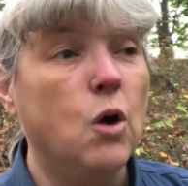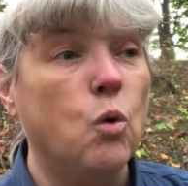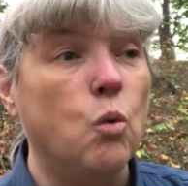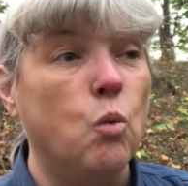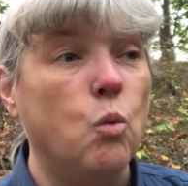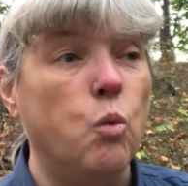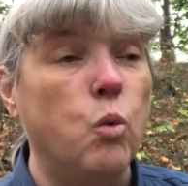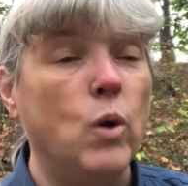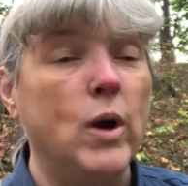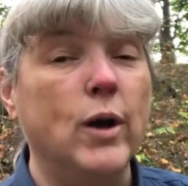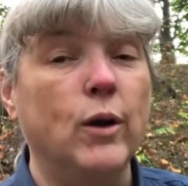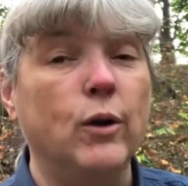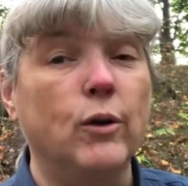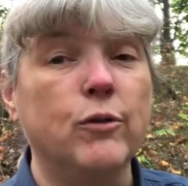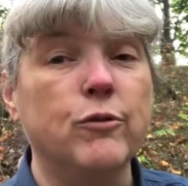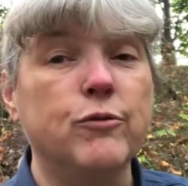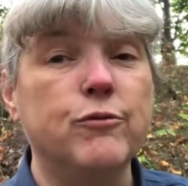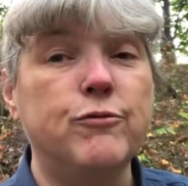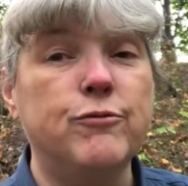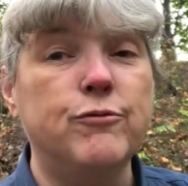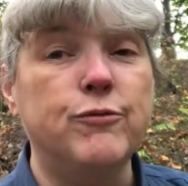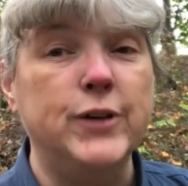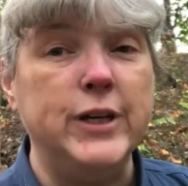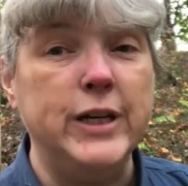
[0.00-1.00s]
will
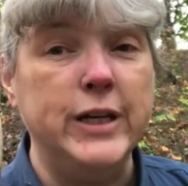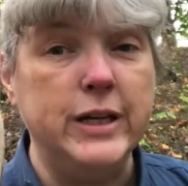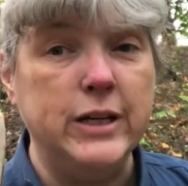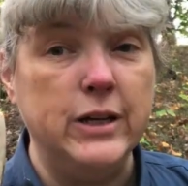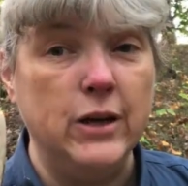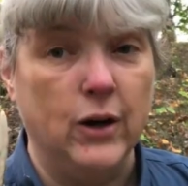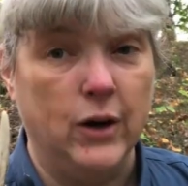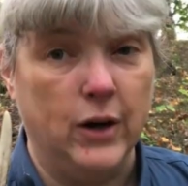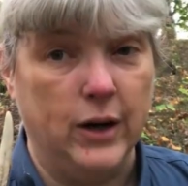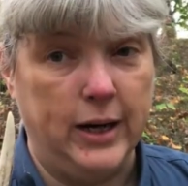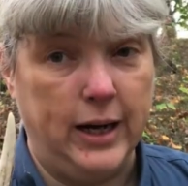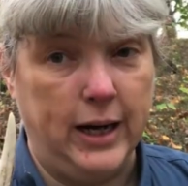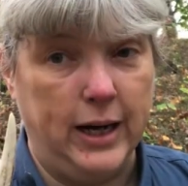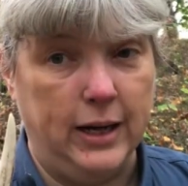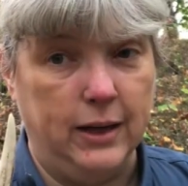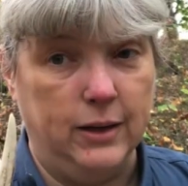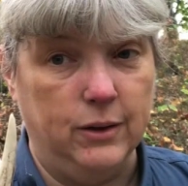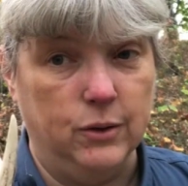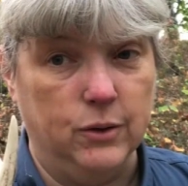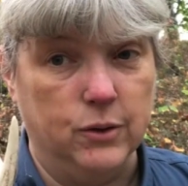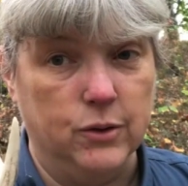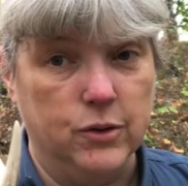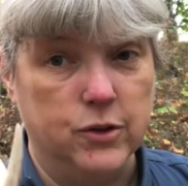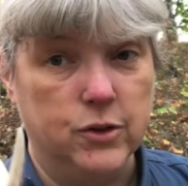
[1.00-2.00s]
feed on
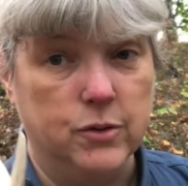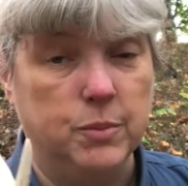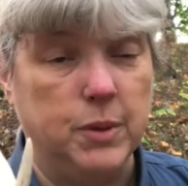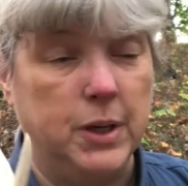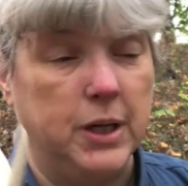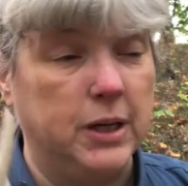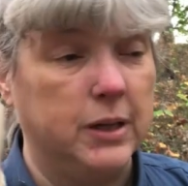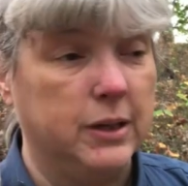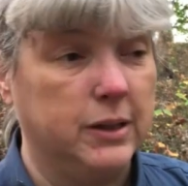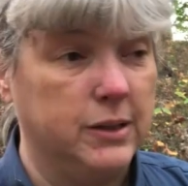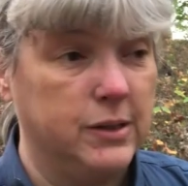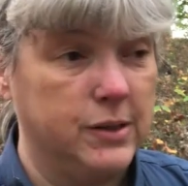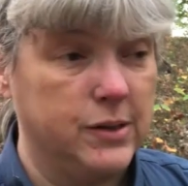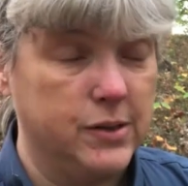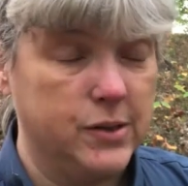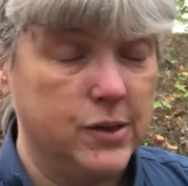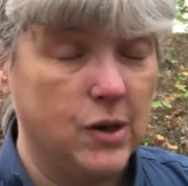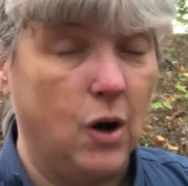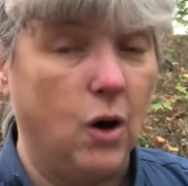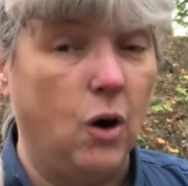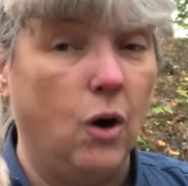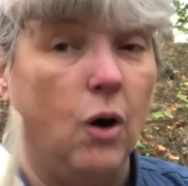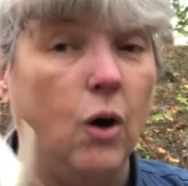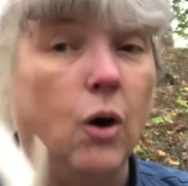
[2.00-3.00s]
antlers, because
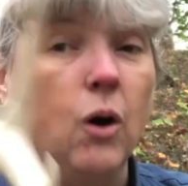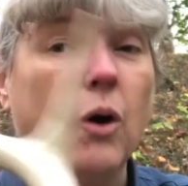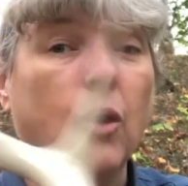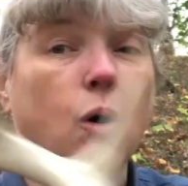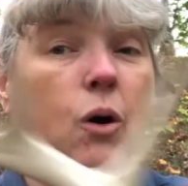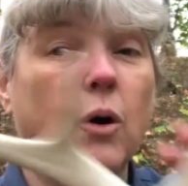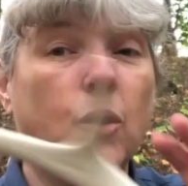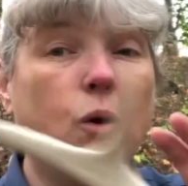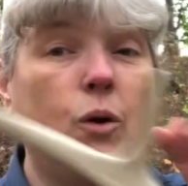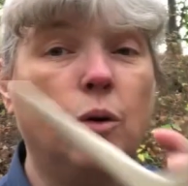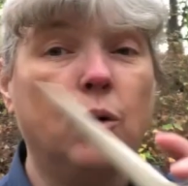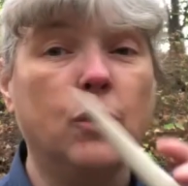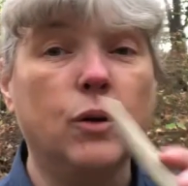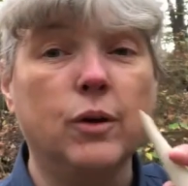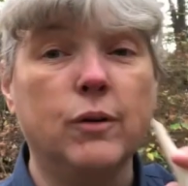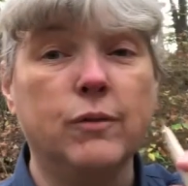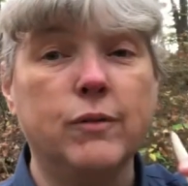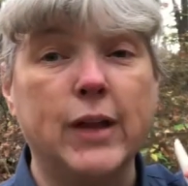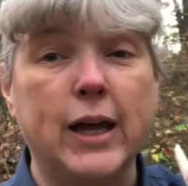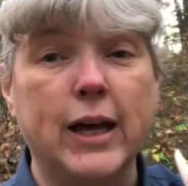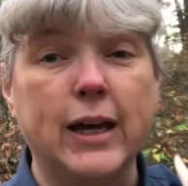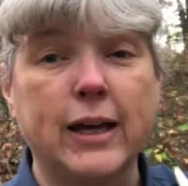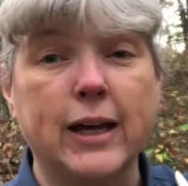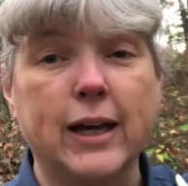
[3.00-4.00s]
all of
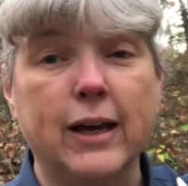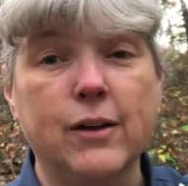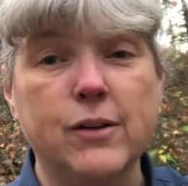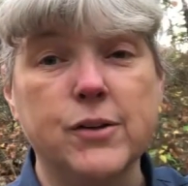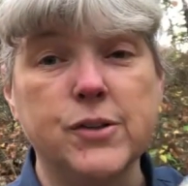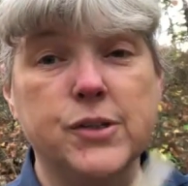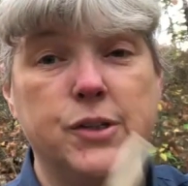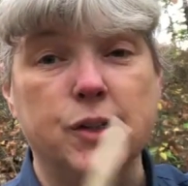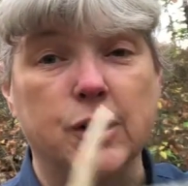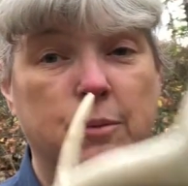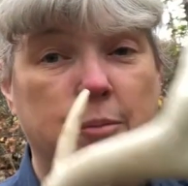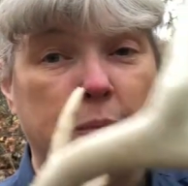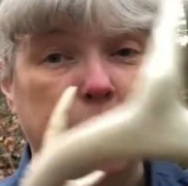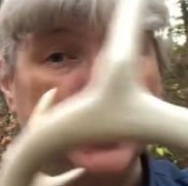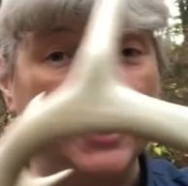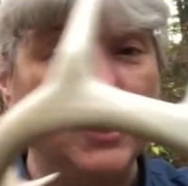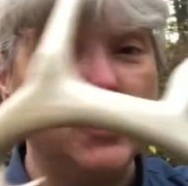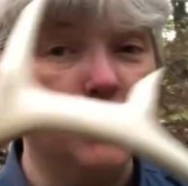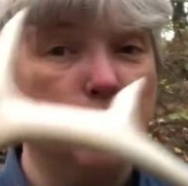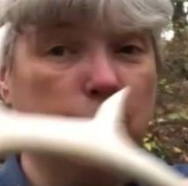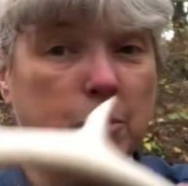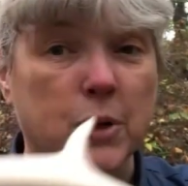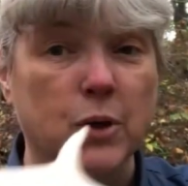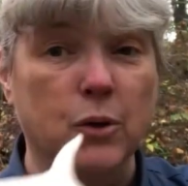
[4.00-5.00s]
that calcium and
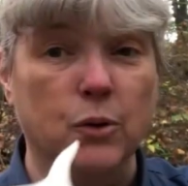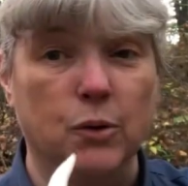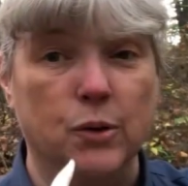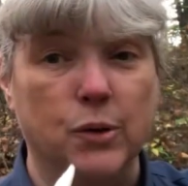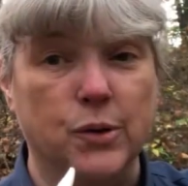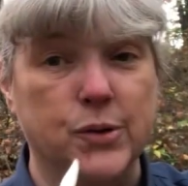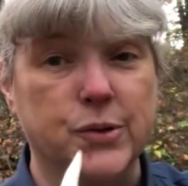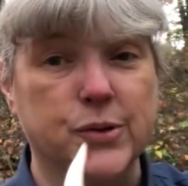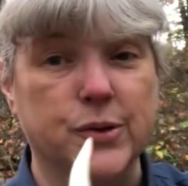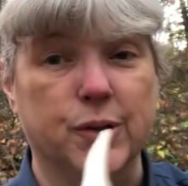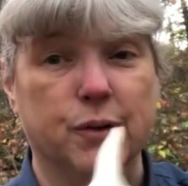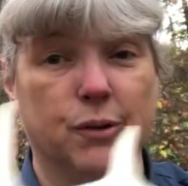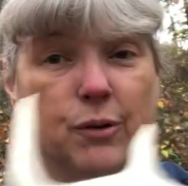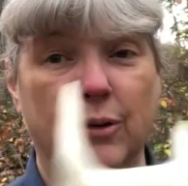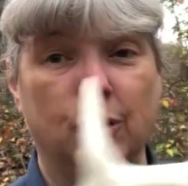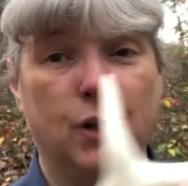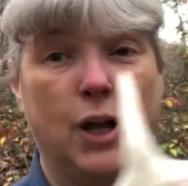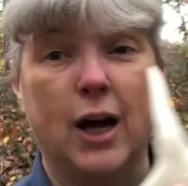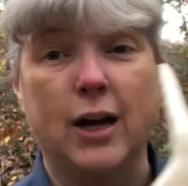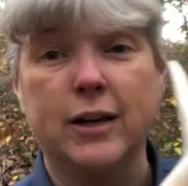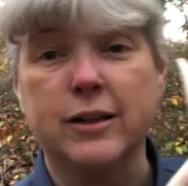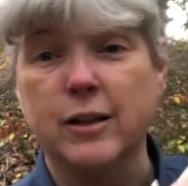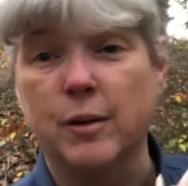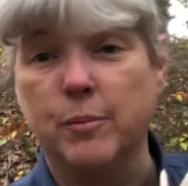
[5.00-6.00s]
these minerals that are
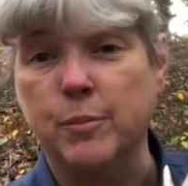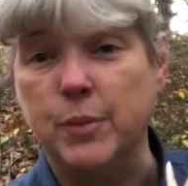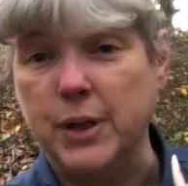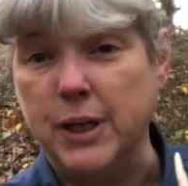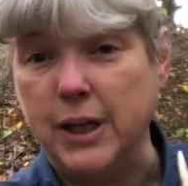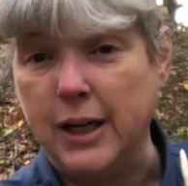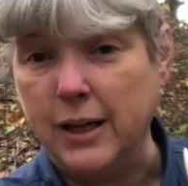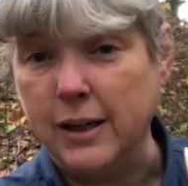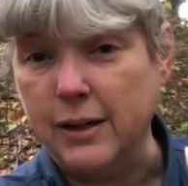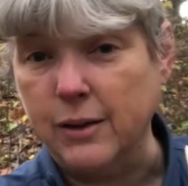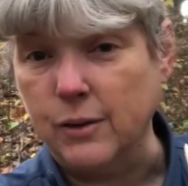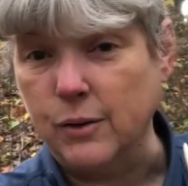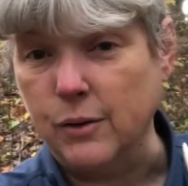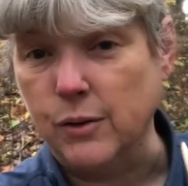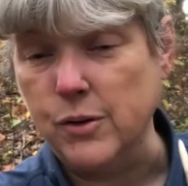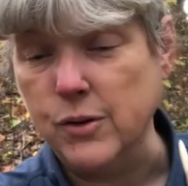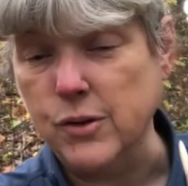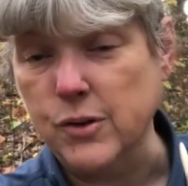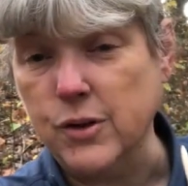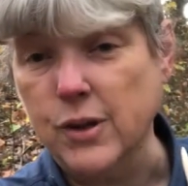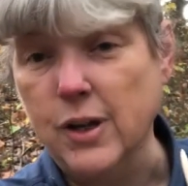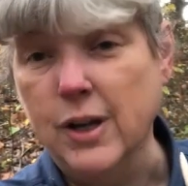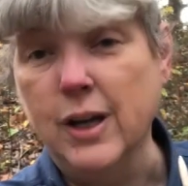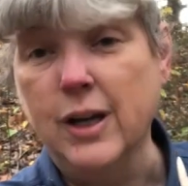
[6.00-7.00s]
locked up in the
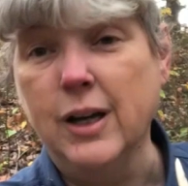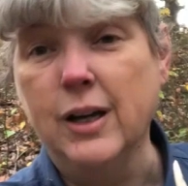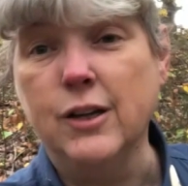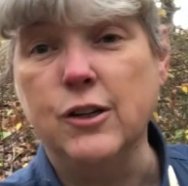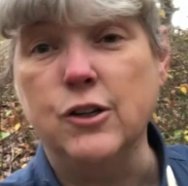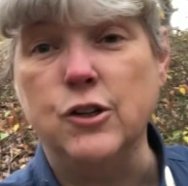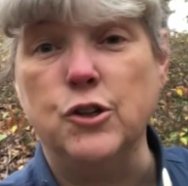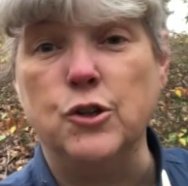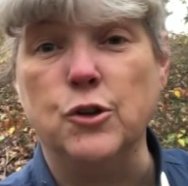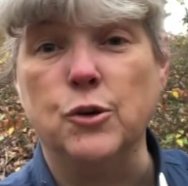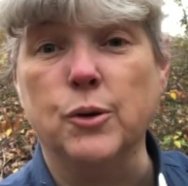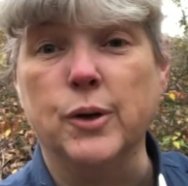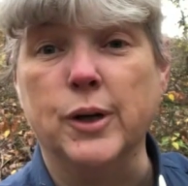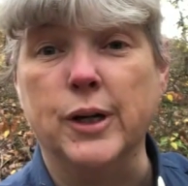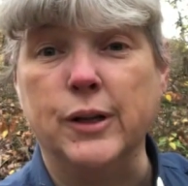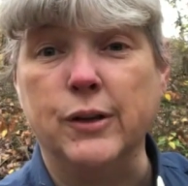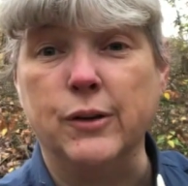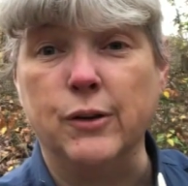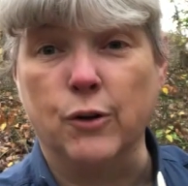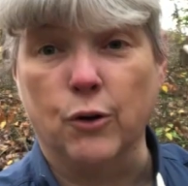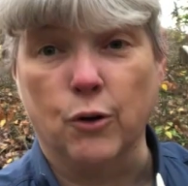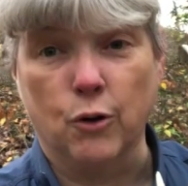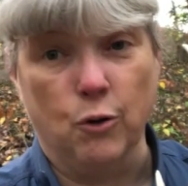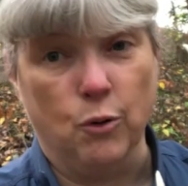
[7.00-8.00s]
antlers during
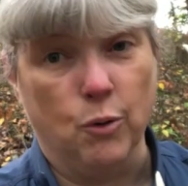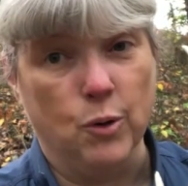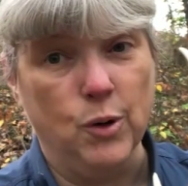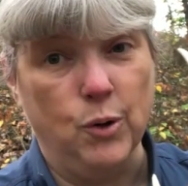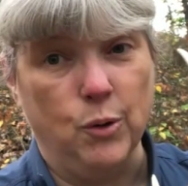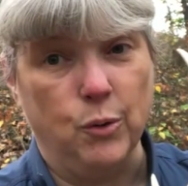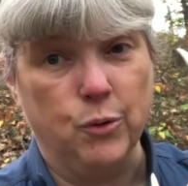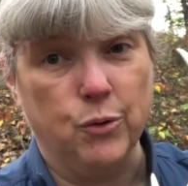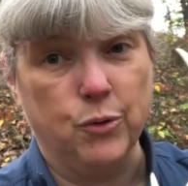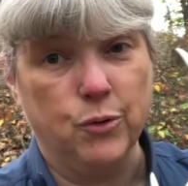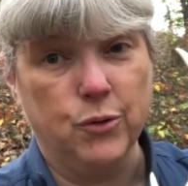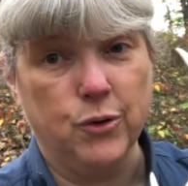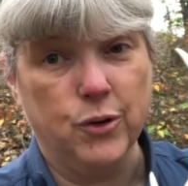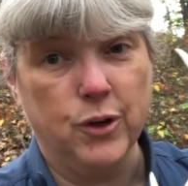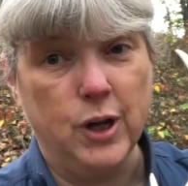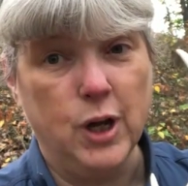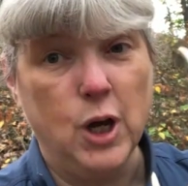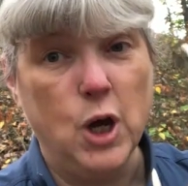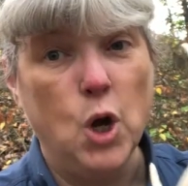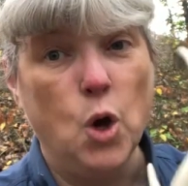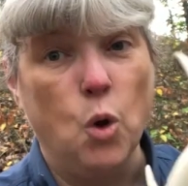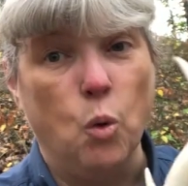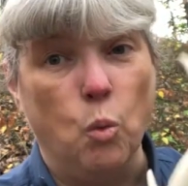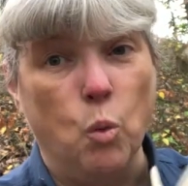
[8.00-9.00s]
their growth,
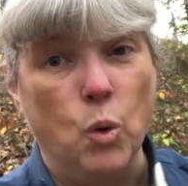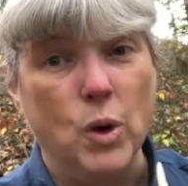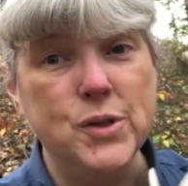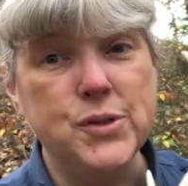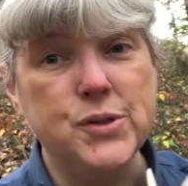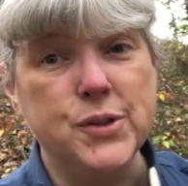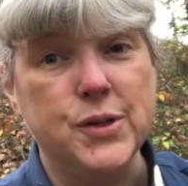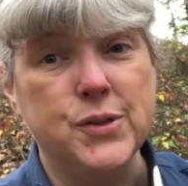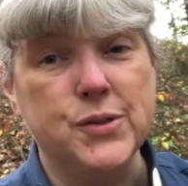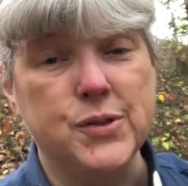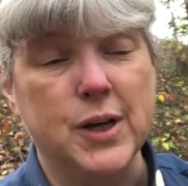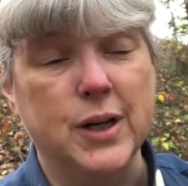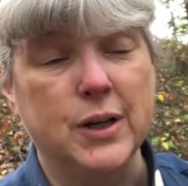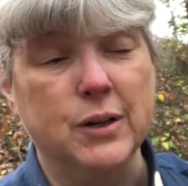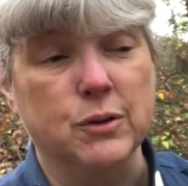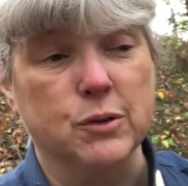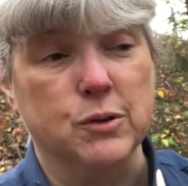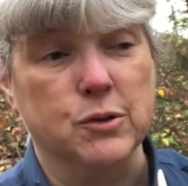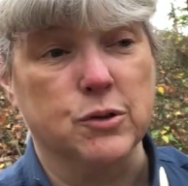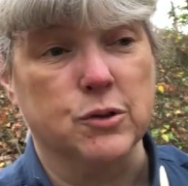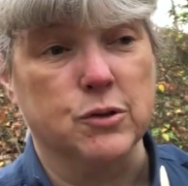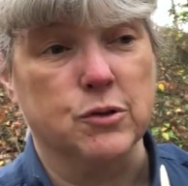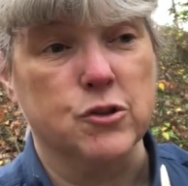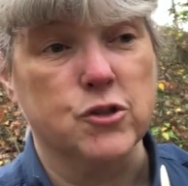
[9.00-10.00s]
once these
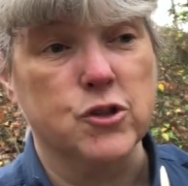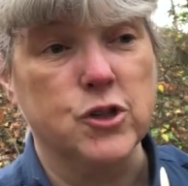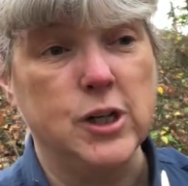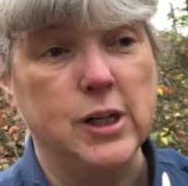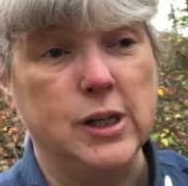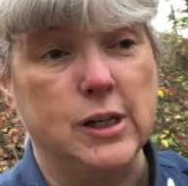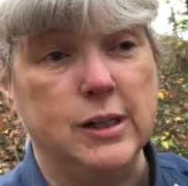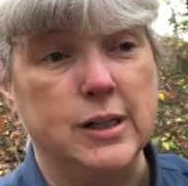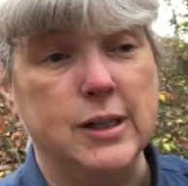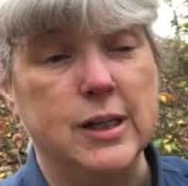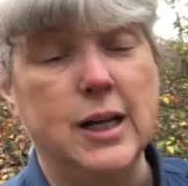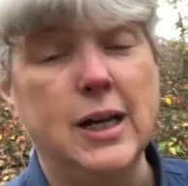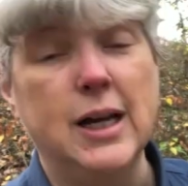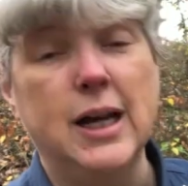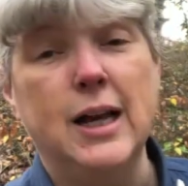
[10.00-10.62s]
antlers are shed,